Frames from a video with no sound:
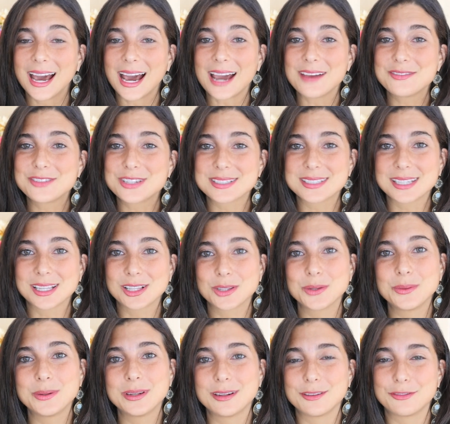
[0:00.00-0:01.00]
I've just
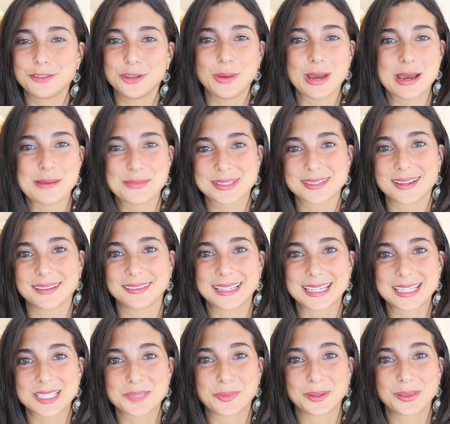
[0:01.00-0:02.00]
included a few Amazon
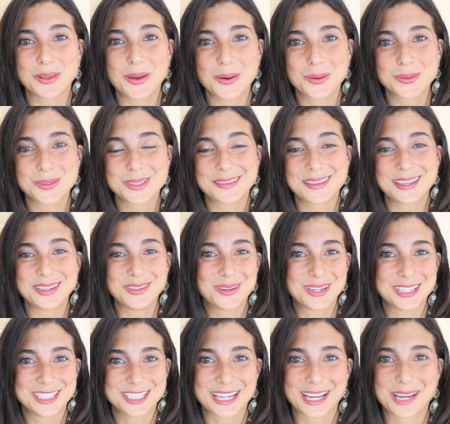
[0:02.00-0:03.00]
links below so that you
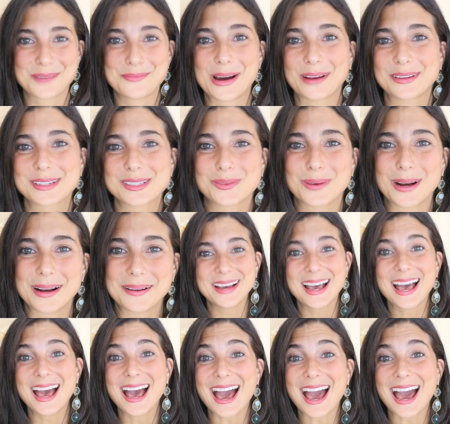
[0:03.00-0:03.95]
can check them out as well.